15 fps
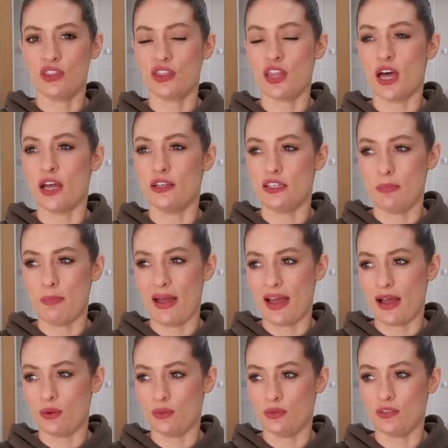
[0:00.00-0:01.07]

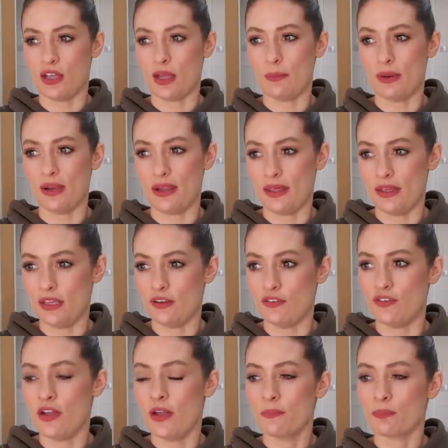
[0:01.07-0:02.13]
£30, I
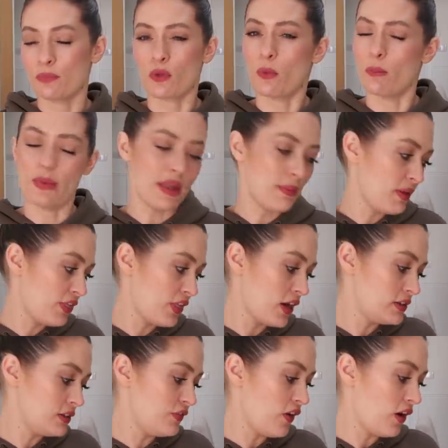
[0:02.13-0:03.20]
believe, or maybe
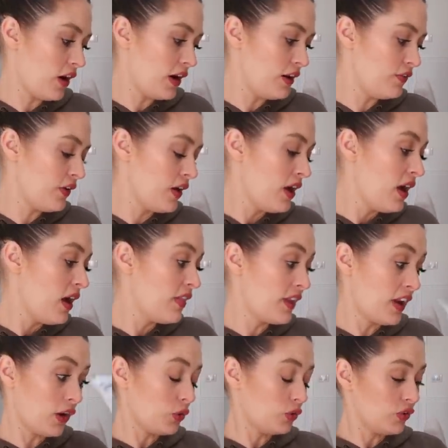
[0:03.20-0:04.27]
35. And
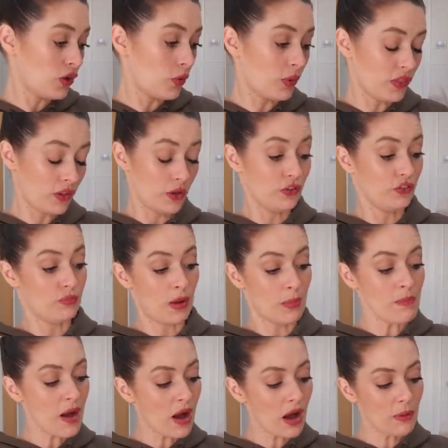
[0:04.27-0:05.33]
then I also got one of those for my
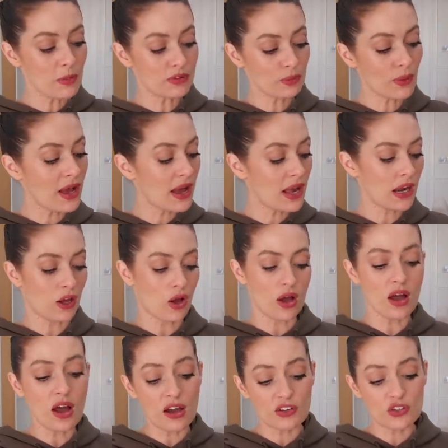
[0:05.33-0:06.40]
mum as well. I got
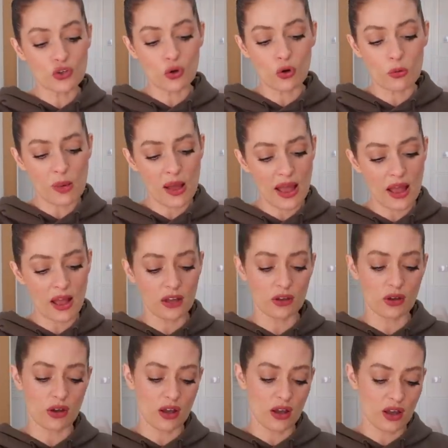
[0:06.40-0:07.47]
her a doormat, I
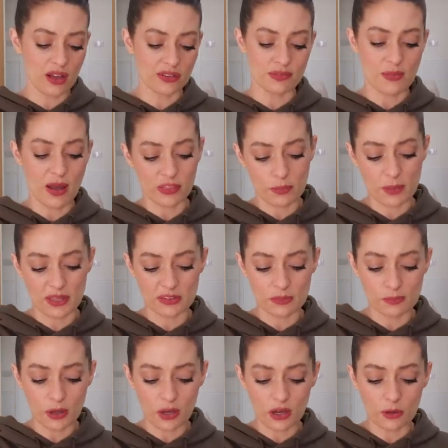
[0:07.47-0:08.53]
got her some other bits
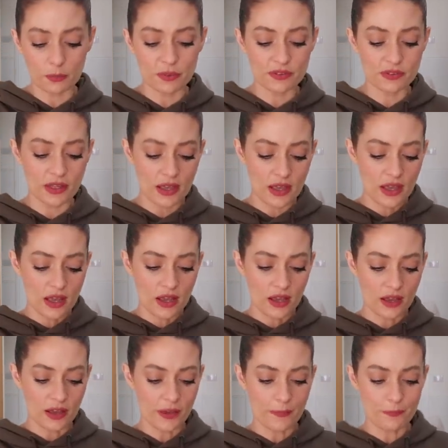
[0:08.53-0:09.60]
and bobs,
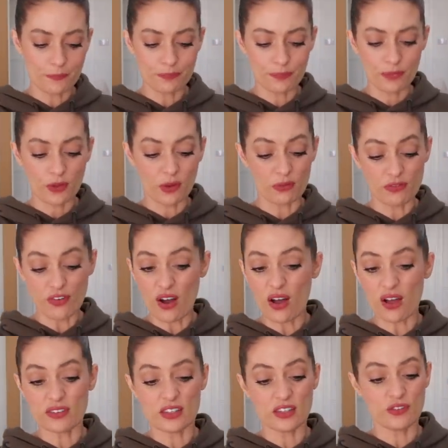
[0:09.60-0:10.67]
got
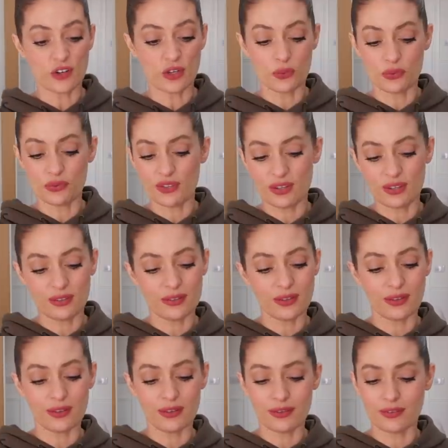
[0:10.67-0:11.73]
vases for Lou's
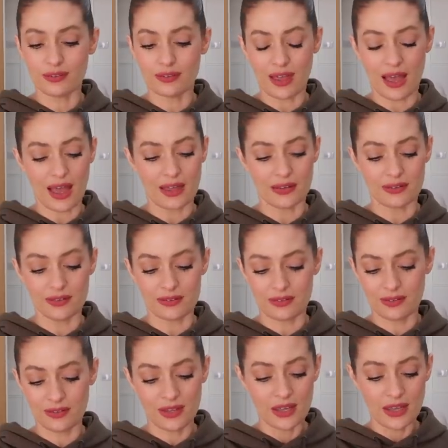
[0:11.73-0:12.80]
sisters, and
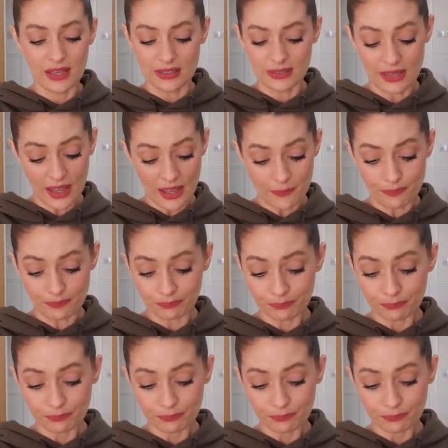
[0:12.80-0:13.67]
yeah,